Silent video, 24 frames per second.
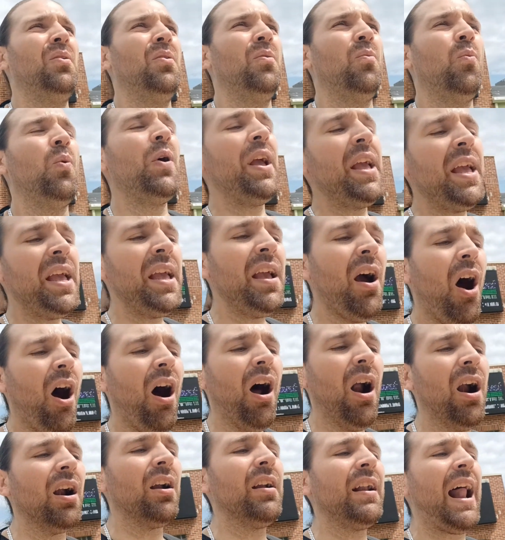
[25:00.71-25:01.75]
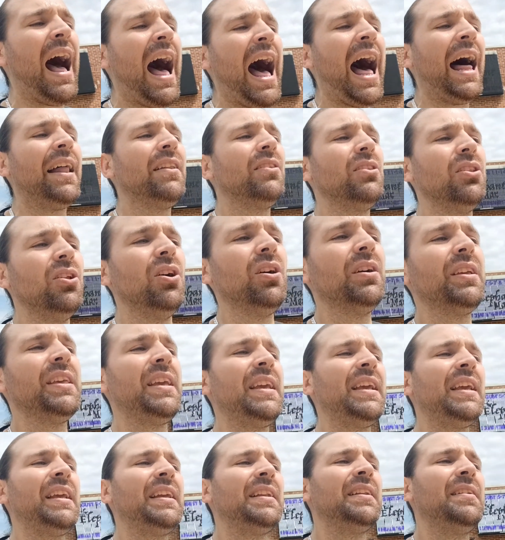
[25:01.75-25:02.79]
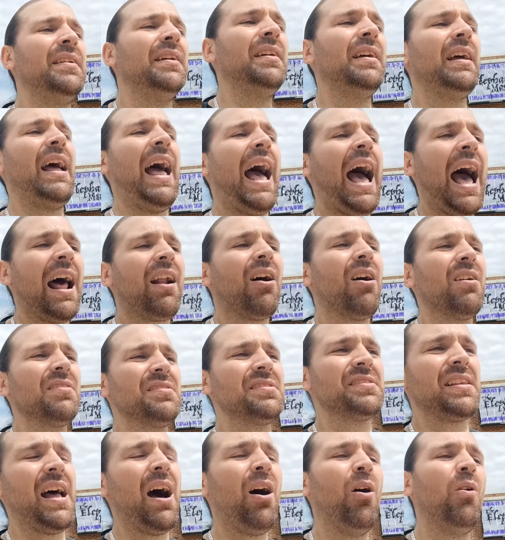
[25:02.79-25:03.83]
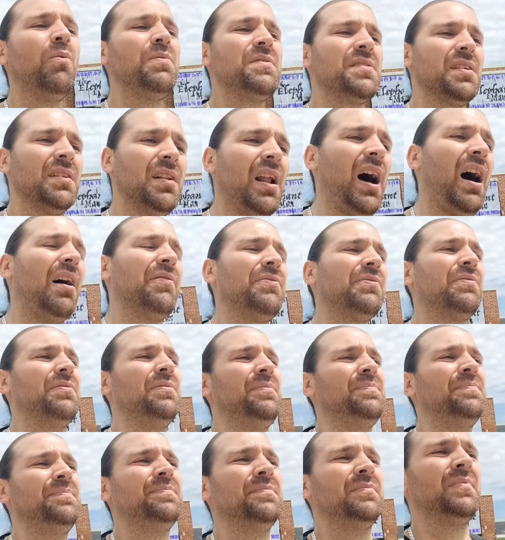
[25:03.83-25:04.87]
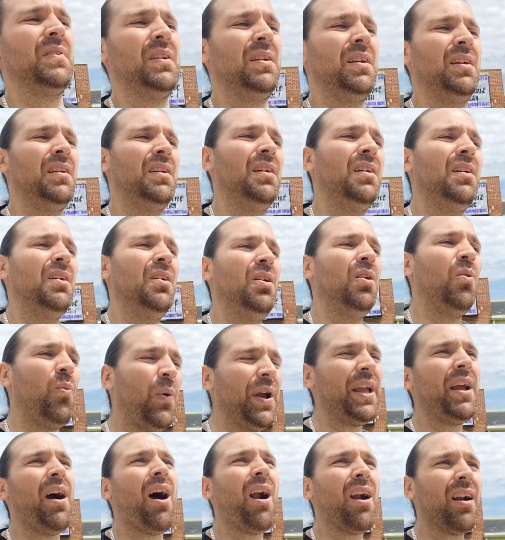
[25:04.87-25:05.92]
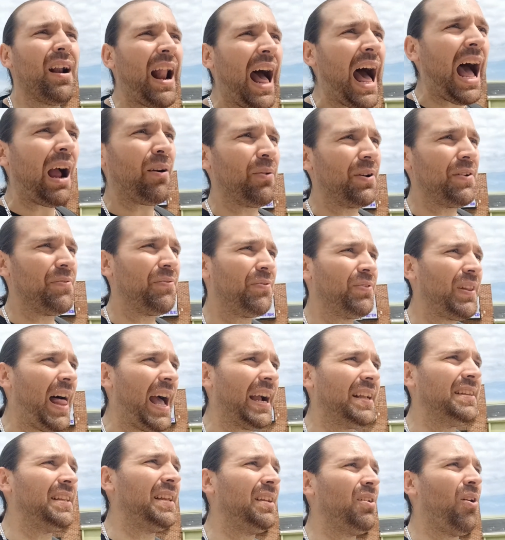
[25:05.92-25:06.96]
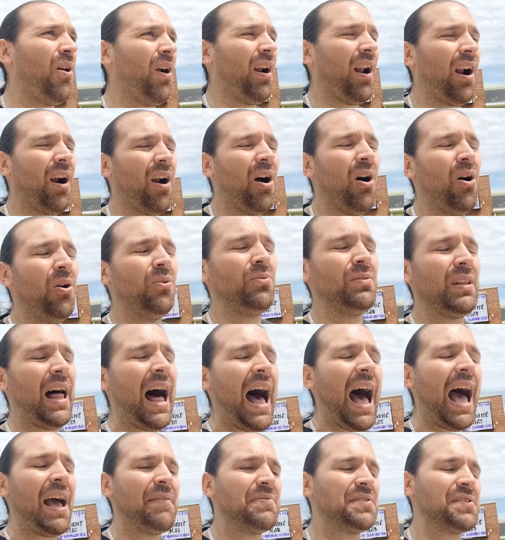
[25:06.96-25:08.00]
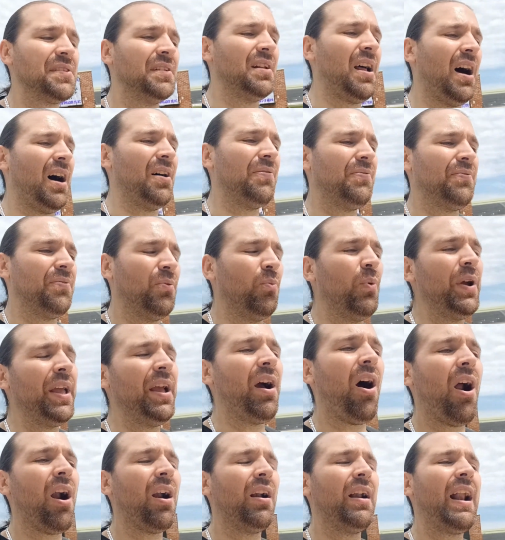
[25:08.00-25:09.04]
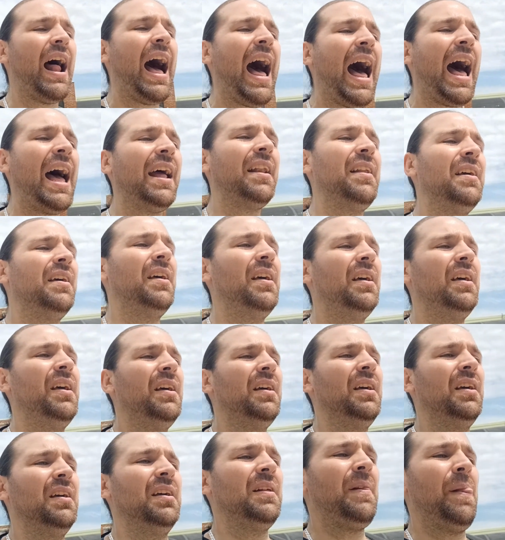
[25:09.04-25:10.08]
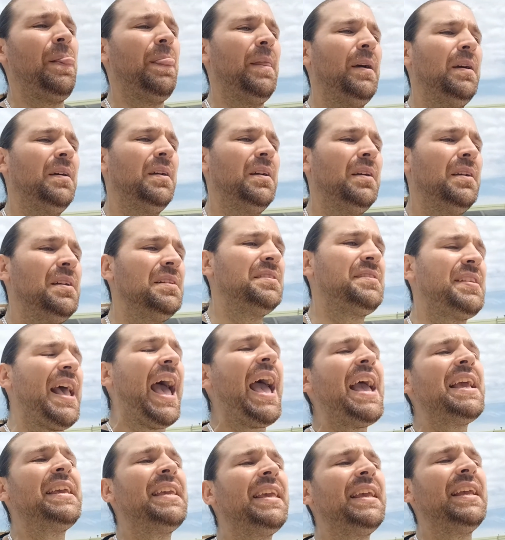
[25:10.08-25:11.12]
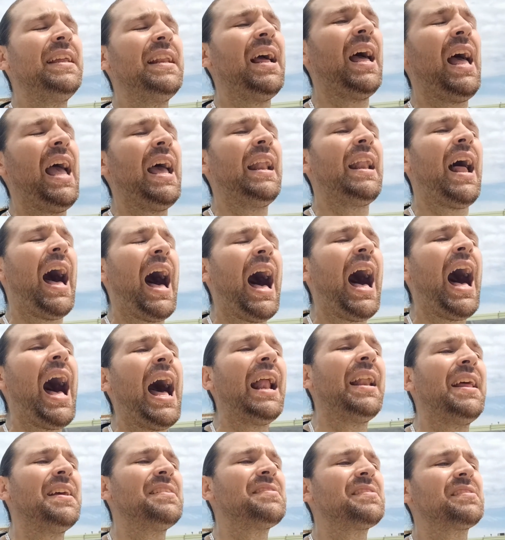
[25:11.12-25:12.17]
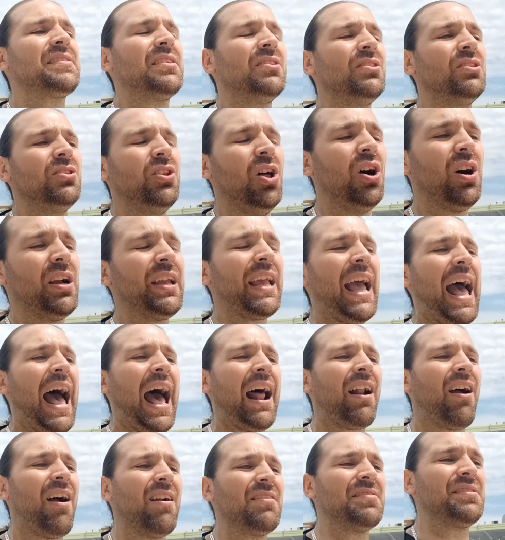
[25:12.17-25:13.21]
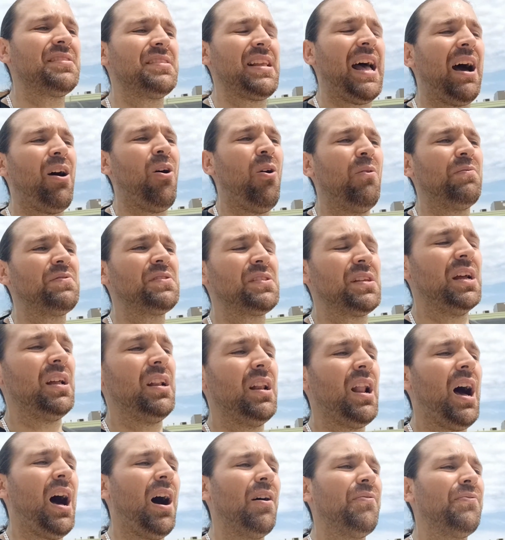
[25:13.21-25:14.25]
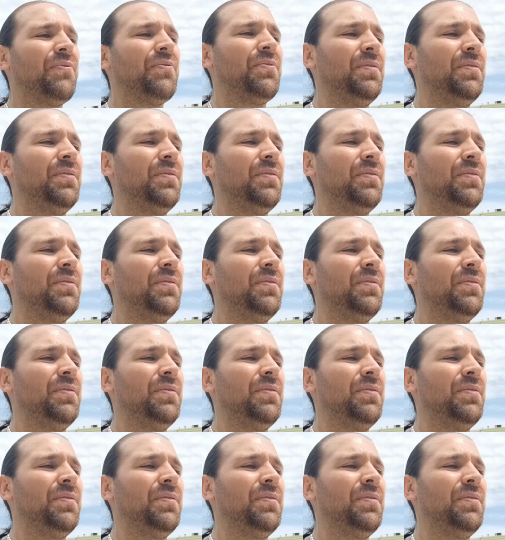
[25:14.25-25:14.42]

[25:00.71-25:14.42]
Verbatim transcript: we are not looking at ourselves enough. We are not reflecting on our own lives enough. We are not taking an honest look at ourselves enough.